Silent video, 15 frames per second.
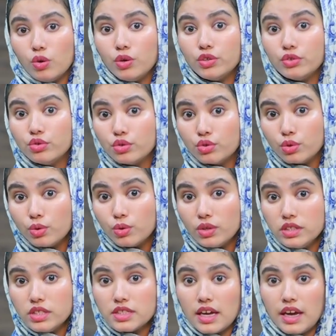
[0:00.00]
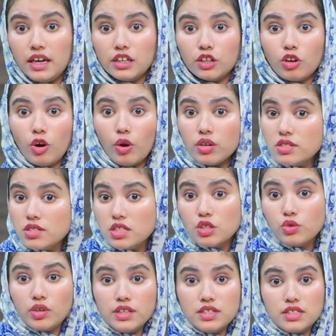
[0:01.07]
on rules and
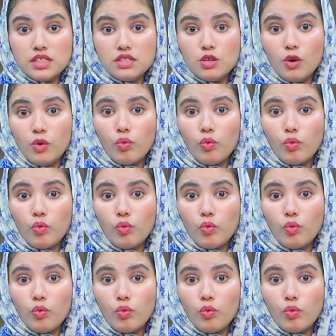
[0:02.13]
consequences,